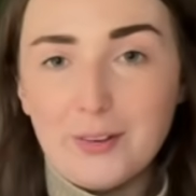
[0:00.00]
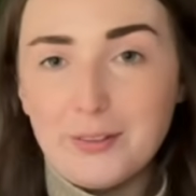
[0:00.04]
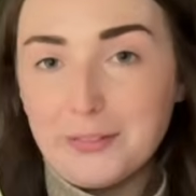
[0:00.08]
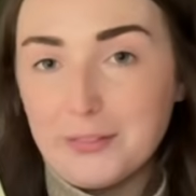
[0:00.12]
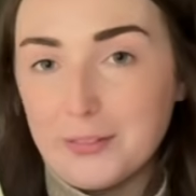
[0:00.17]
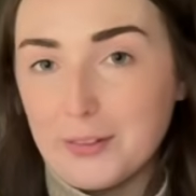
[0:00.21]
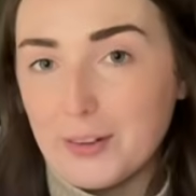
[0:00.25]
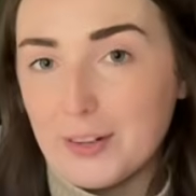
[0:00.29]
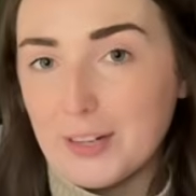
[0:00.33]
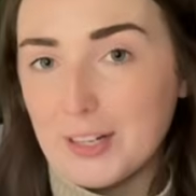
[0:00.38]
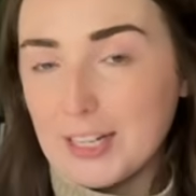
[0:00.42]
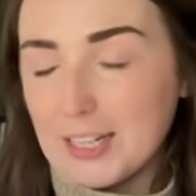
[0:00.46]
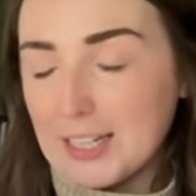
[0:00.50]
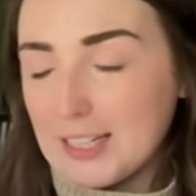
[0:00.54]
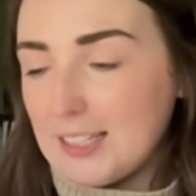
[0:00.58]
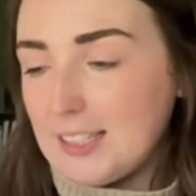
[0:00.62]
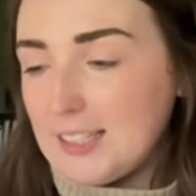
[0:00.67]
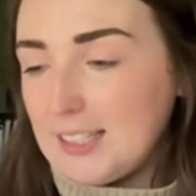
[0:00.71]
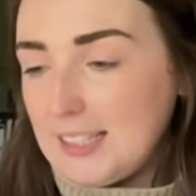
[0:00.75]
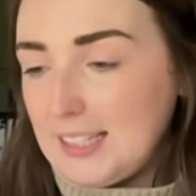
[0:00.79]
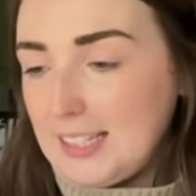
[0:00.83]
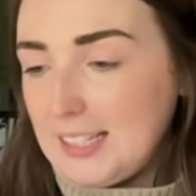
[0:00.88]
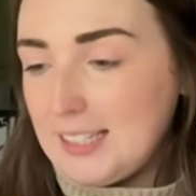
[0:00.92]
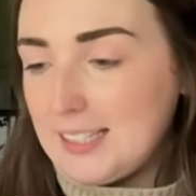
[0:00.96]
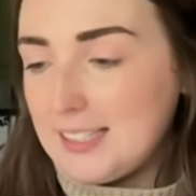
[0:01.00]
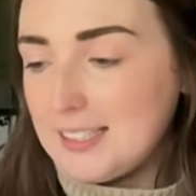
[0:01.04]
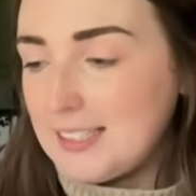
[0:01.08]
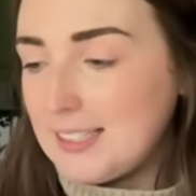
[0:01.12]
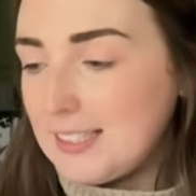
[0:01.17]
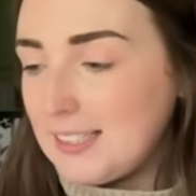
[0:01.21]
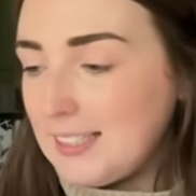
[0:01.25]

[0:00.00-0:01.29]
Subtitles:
for Lee's